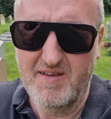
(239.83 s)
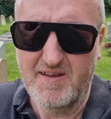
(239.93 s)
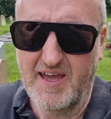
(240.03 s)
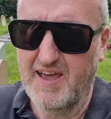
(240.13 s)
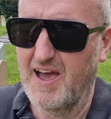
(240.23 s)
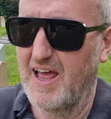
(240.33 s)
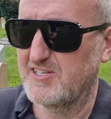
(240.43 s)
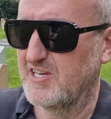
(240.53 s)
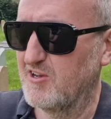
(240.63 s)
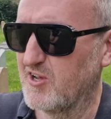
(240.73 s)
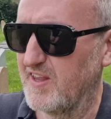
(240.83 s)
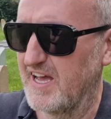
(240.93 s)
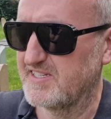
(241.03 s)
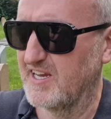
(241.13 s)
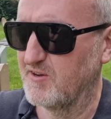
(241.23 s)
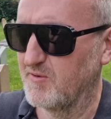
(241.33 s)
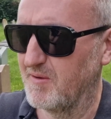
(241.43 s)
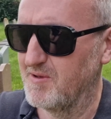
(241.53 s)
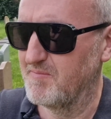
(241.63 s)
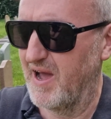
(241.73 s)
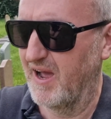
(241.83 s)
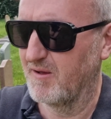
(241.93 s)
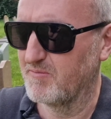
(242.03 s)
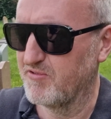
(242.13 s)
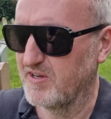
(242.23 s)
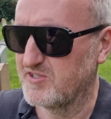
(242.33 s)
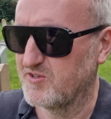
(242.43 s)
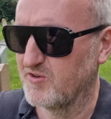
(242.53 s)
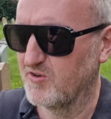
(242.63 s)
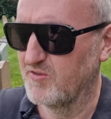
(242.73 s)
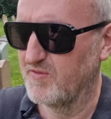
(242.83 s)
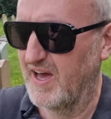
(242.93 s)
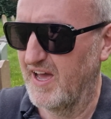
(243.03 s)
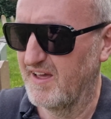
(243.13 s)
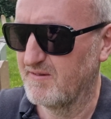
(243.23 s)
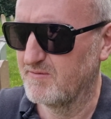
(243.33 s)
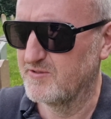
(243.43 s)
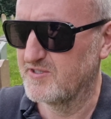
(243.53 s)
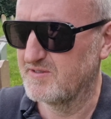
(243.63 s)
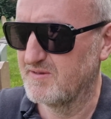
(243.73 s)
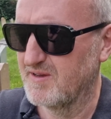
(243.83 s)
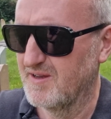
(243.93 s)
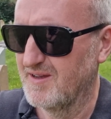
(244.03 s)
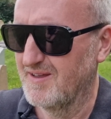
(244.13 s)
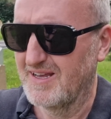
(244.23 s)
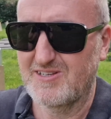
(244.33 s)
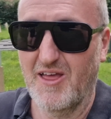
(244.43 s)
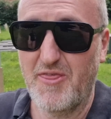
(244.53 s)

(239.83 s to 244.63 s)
Yeah, actually look at that signal coming back. I'm pretty sure it's like